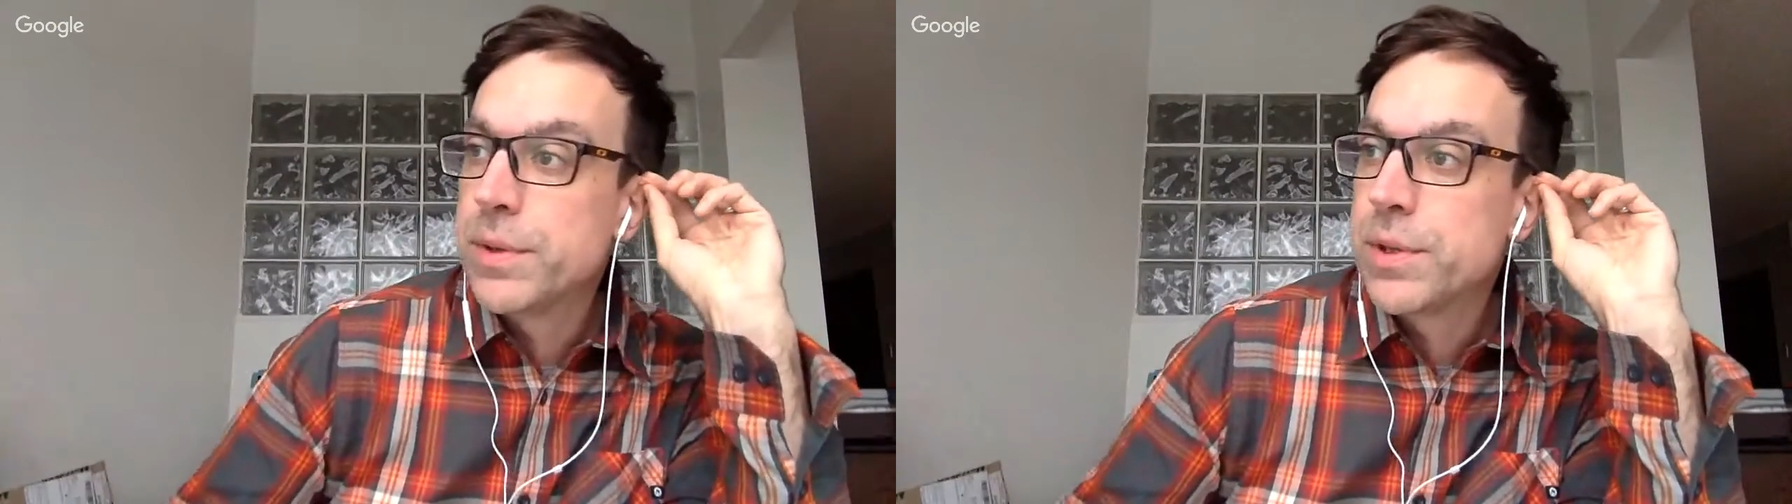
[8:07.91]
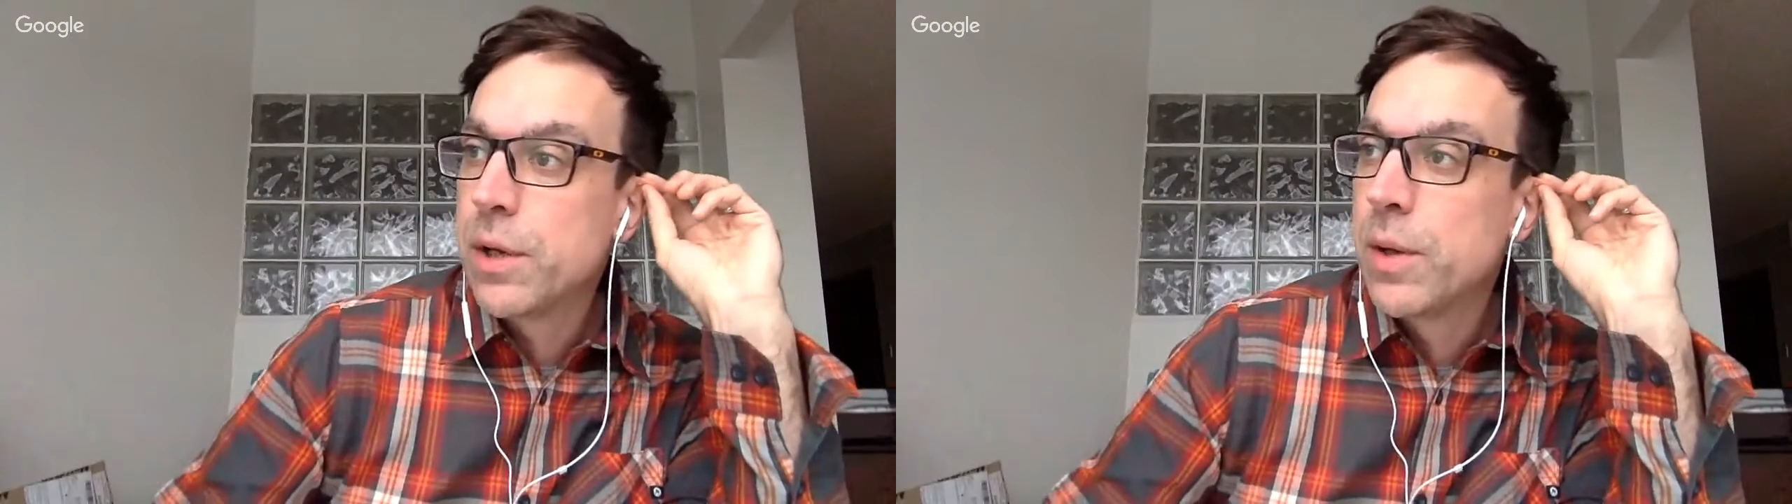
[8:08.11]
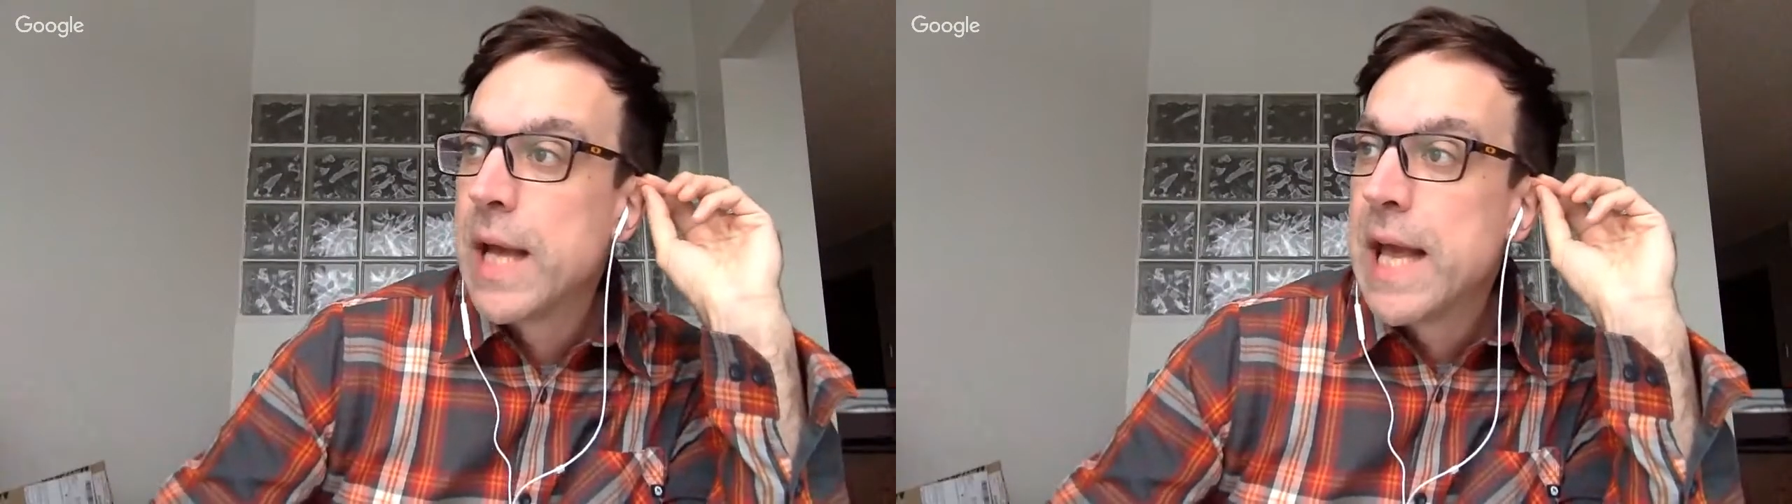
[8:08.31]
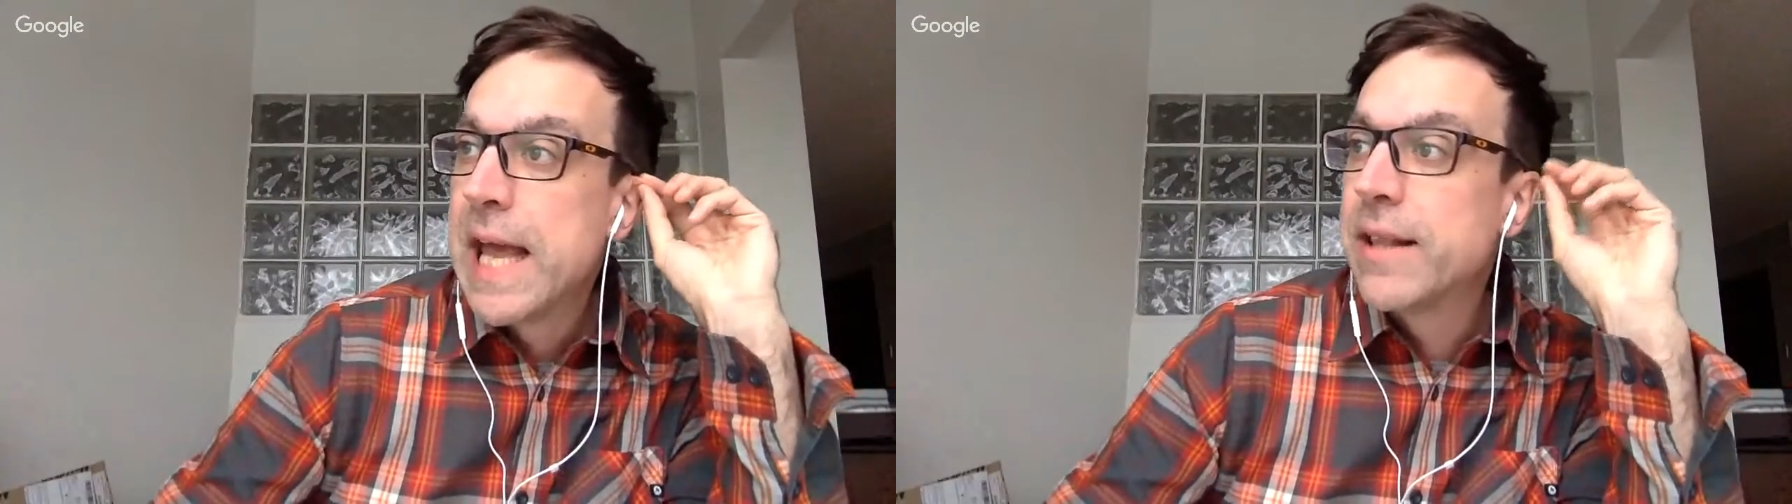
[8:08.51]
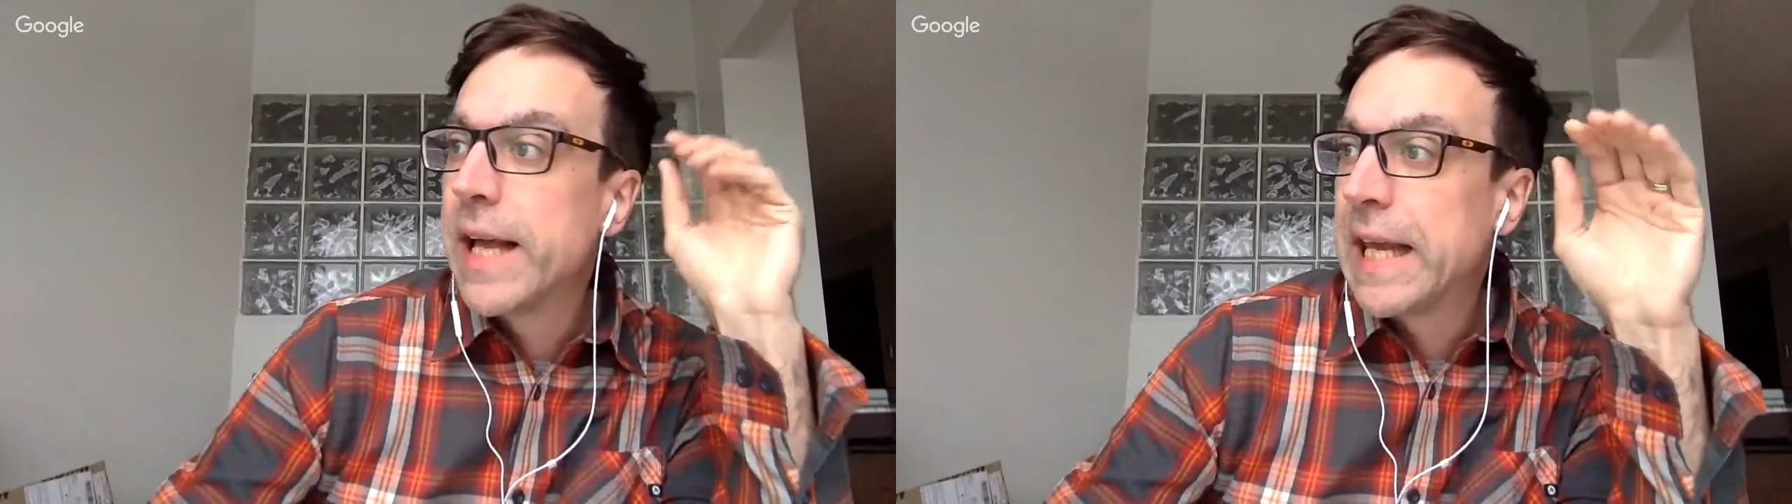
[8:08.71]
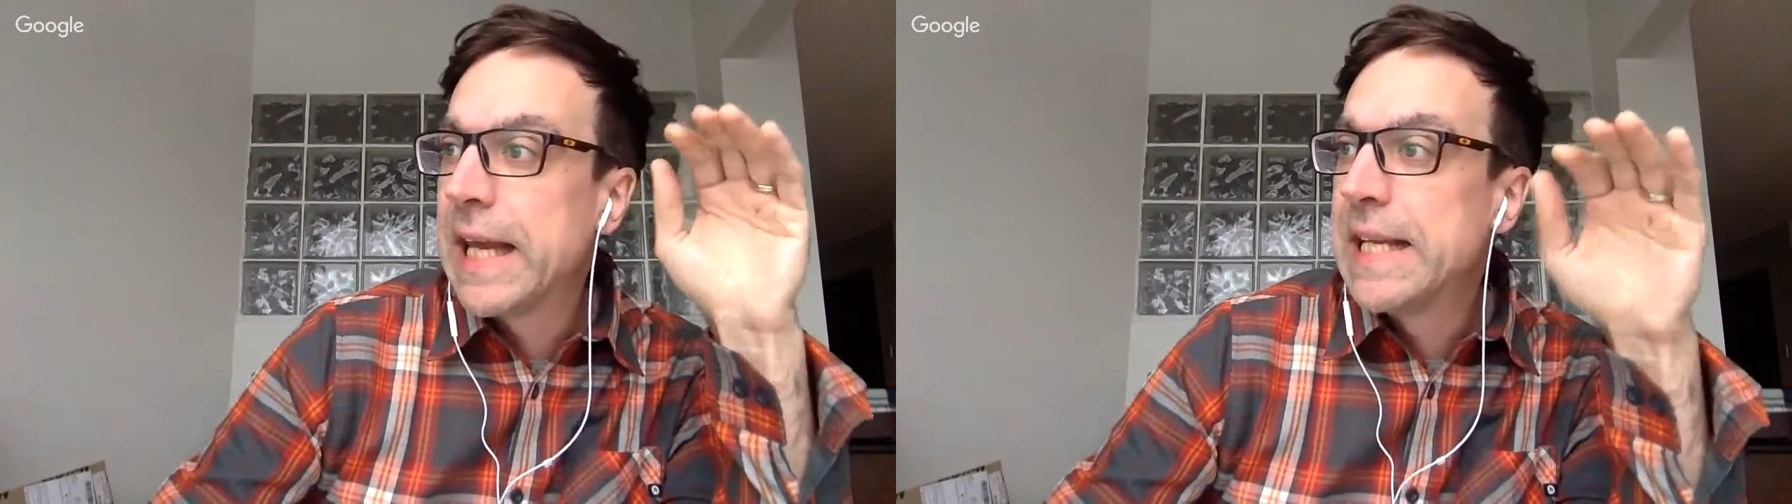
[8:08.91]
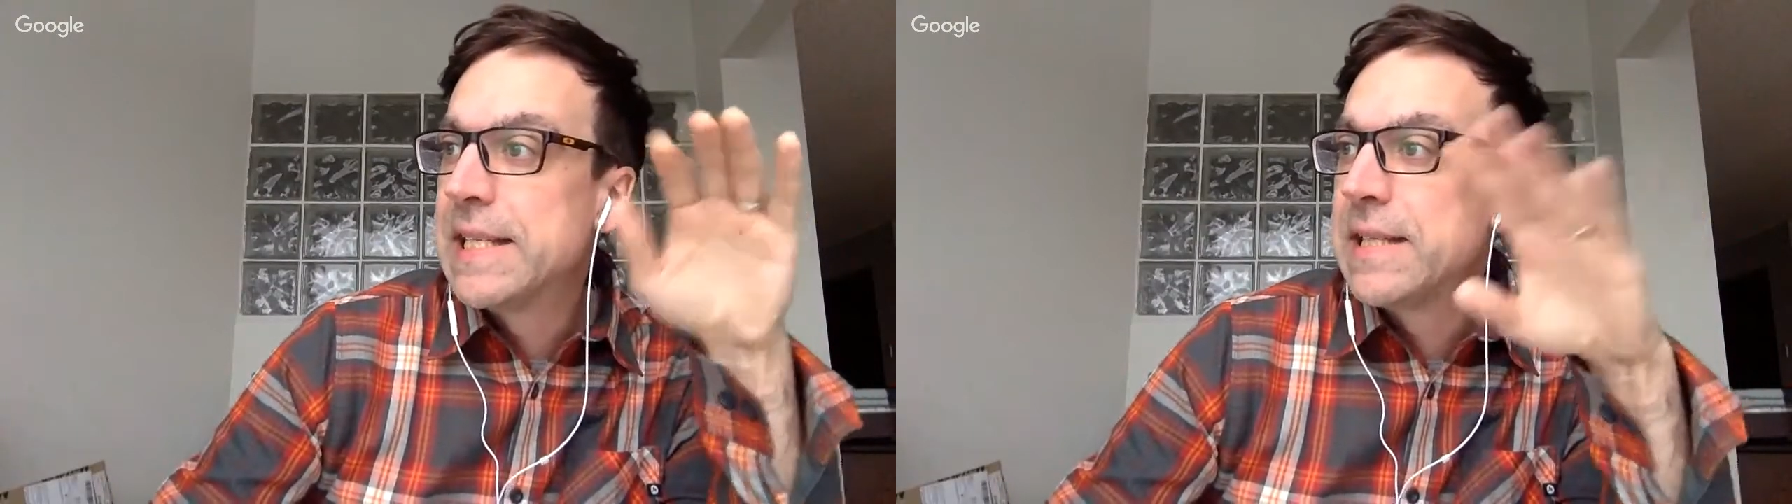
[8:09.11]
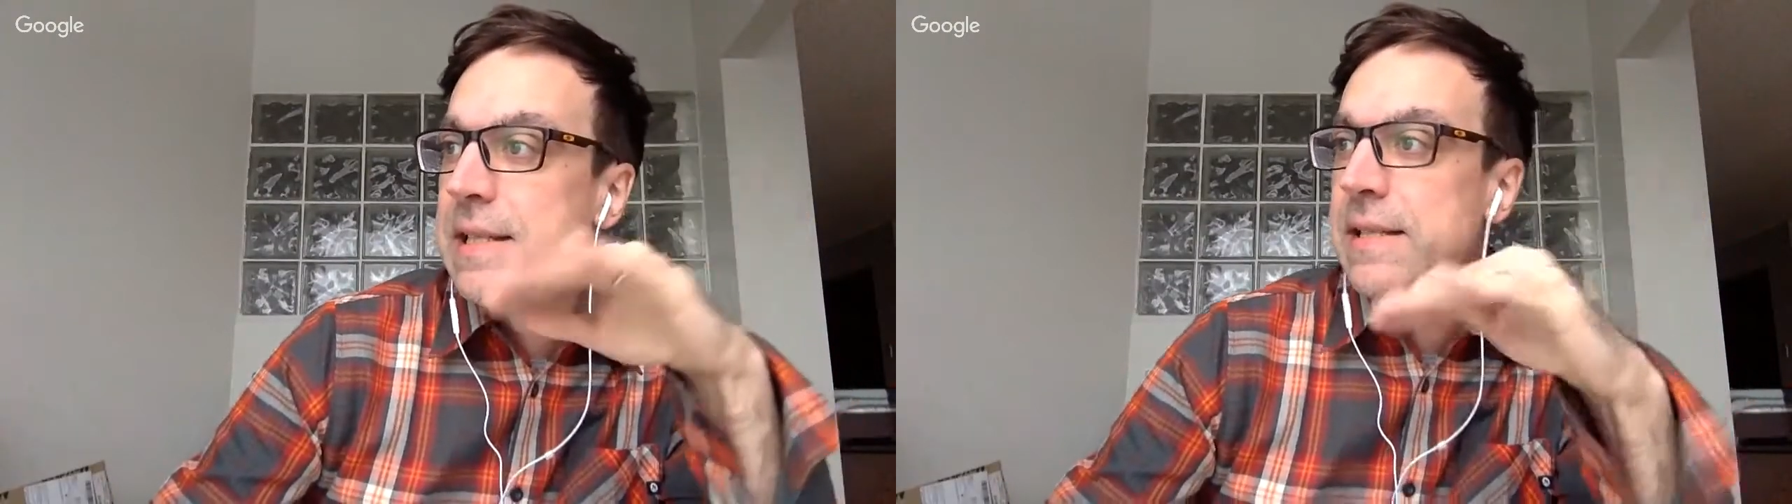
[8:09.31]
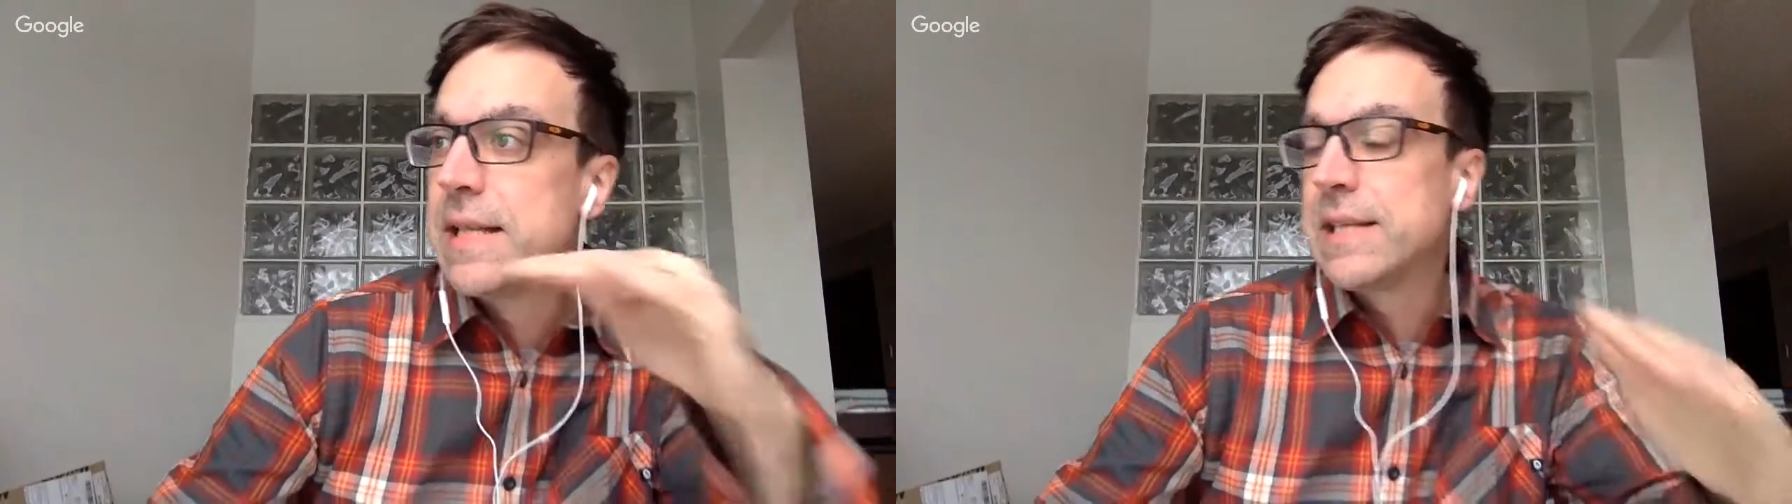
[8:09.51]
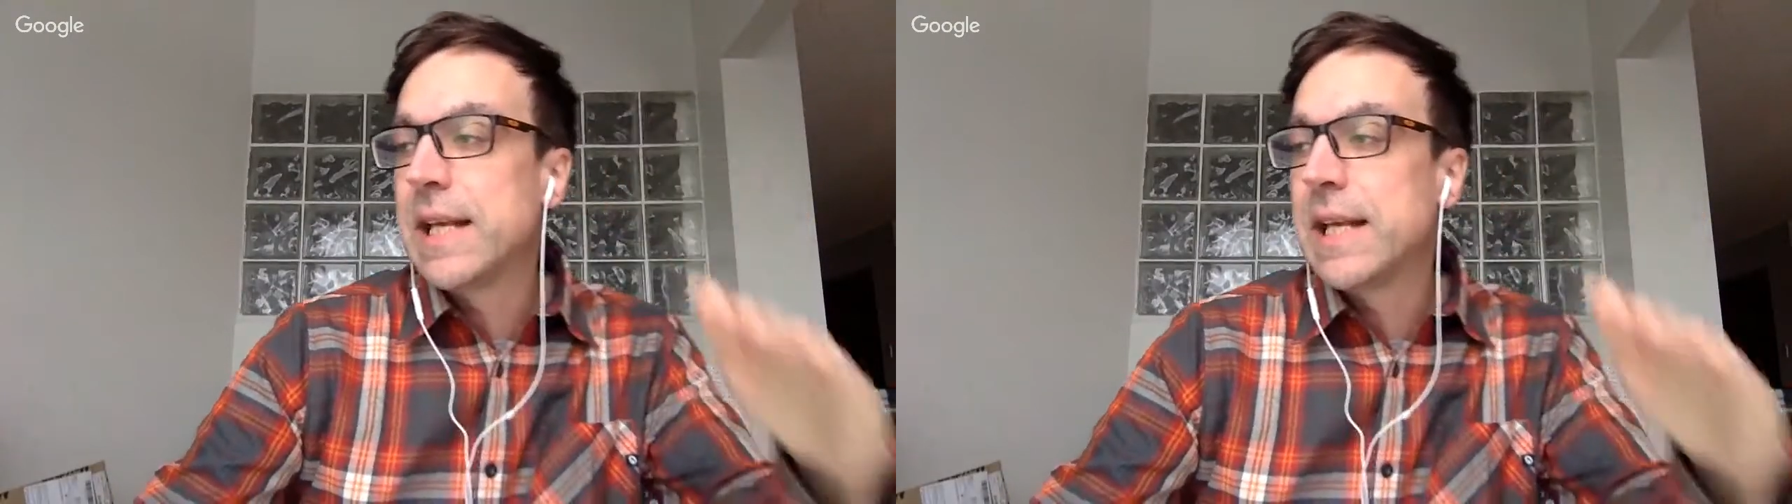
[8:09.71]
so it's